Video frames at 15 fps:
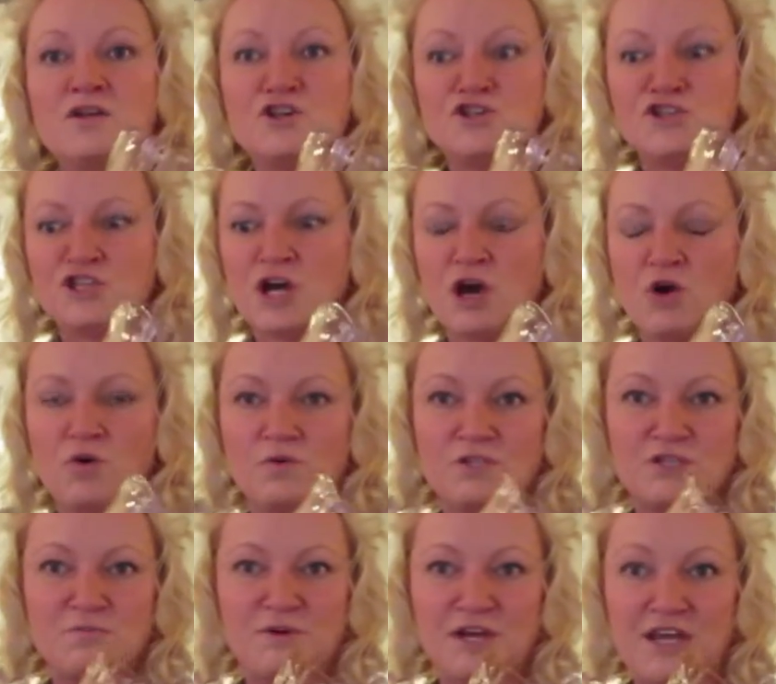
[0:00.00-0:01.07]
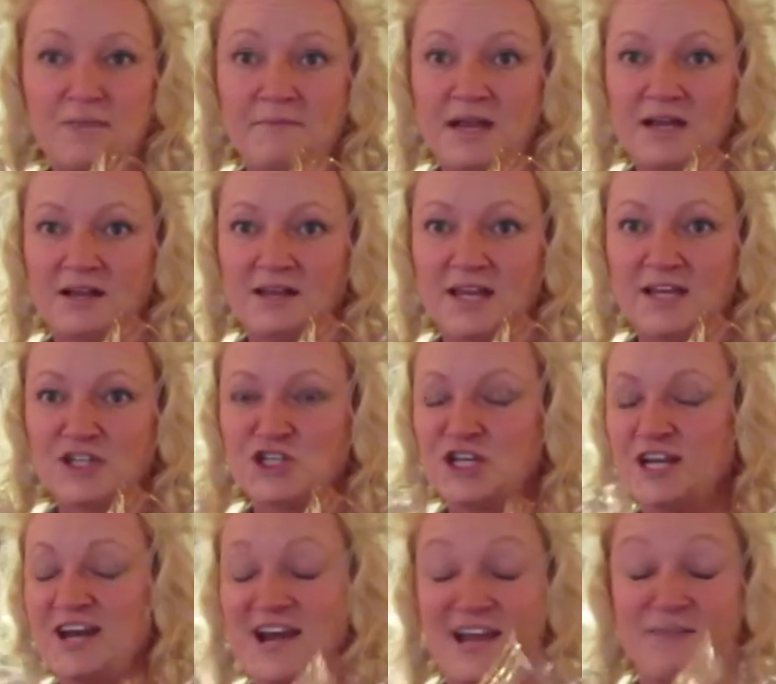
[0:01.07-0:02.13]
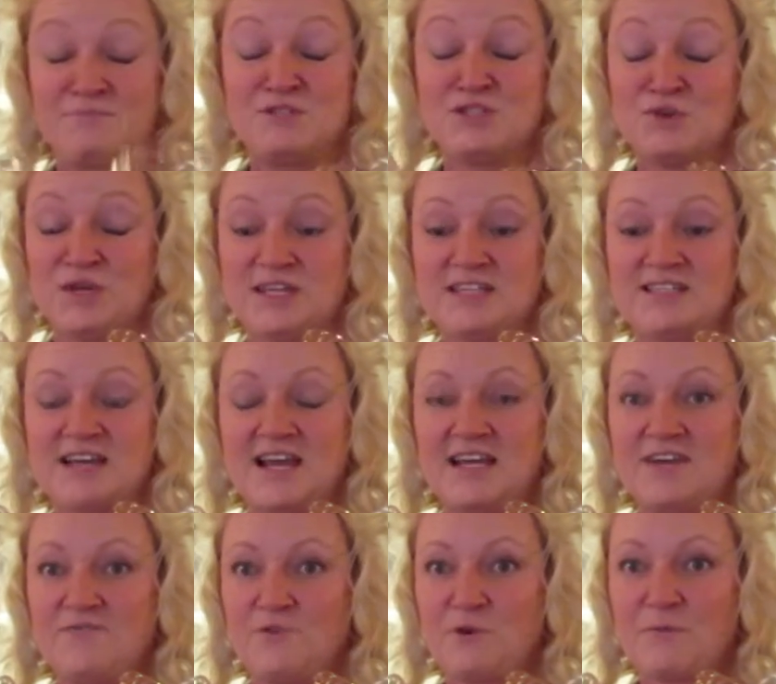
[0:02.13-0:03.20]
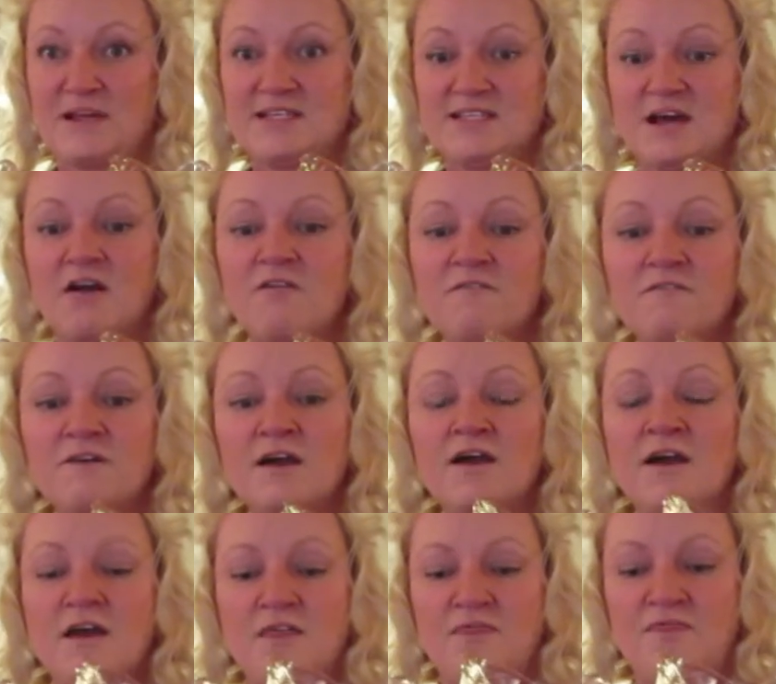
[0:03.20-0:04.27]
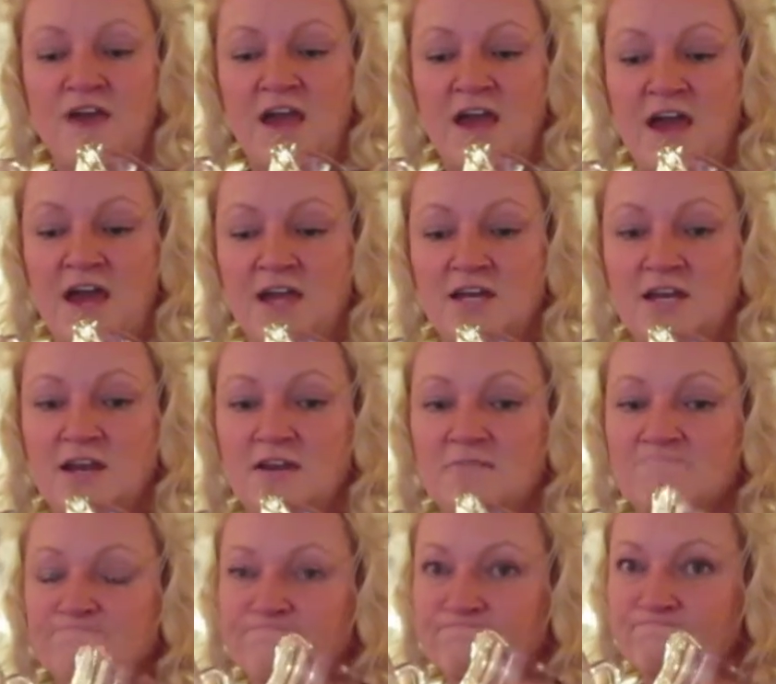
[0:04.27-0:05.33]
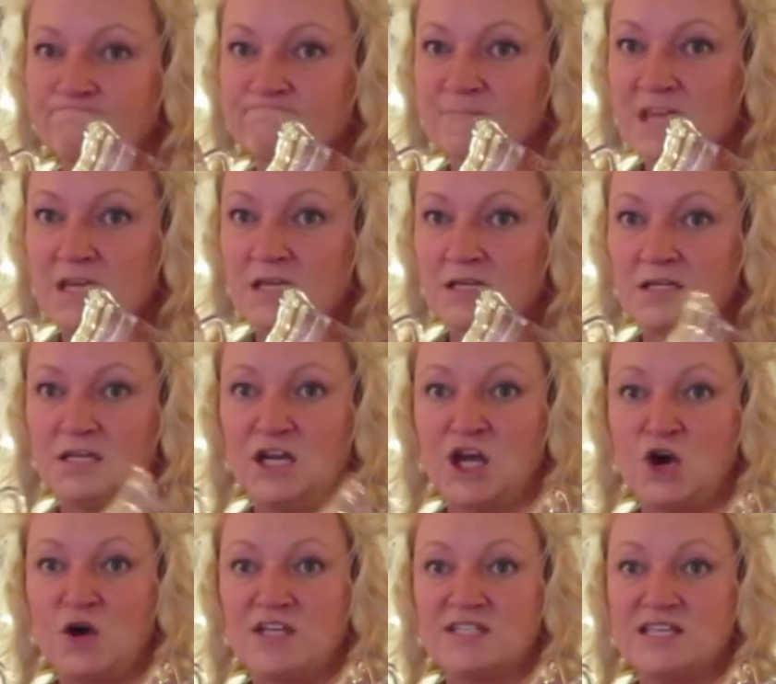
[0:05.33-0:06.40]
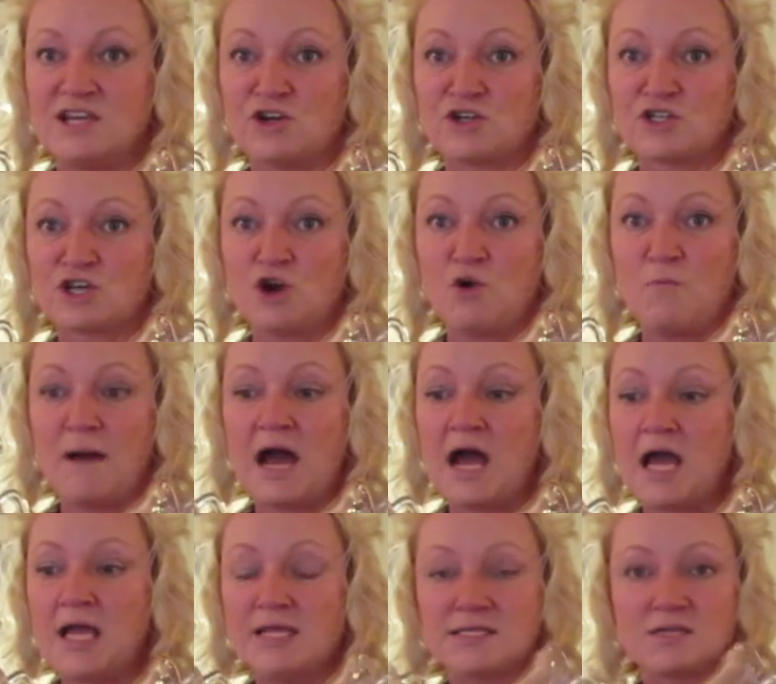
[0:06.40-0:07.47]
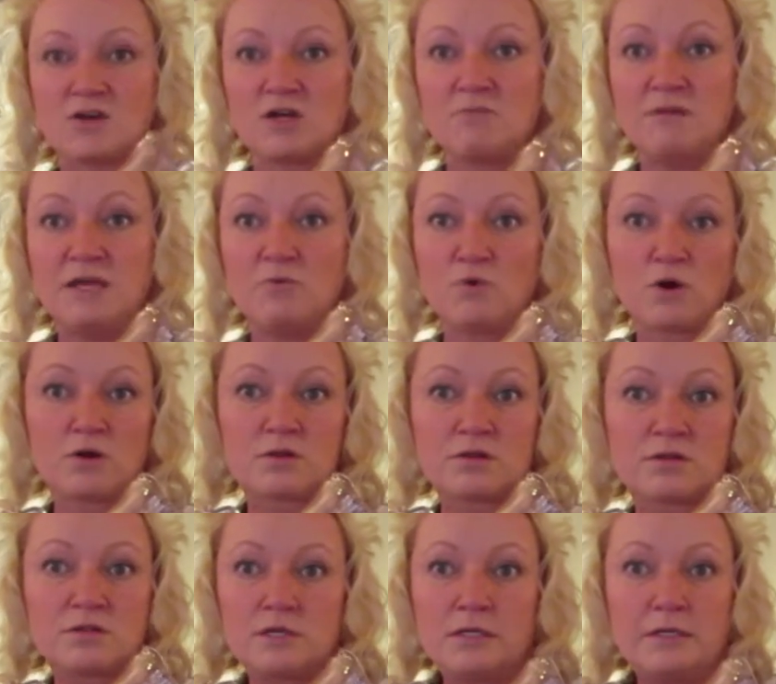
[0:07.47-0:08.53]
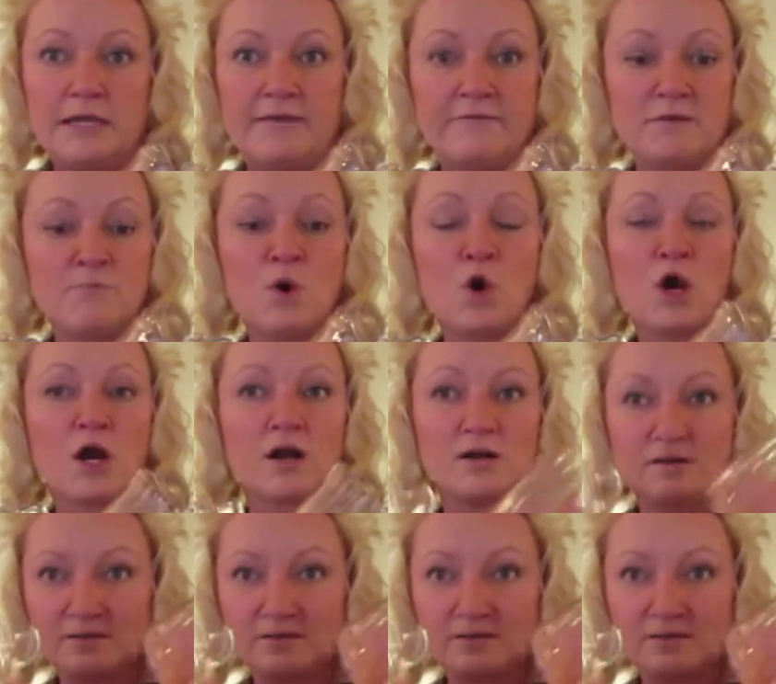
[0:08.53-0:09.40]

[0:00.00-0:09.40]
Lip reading: So, to put in my collection, I am so excited for myself that, you know, as the years go by, it's going to be worth even more.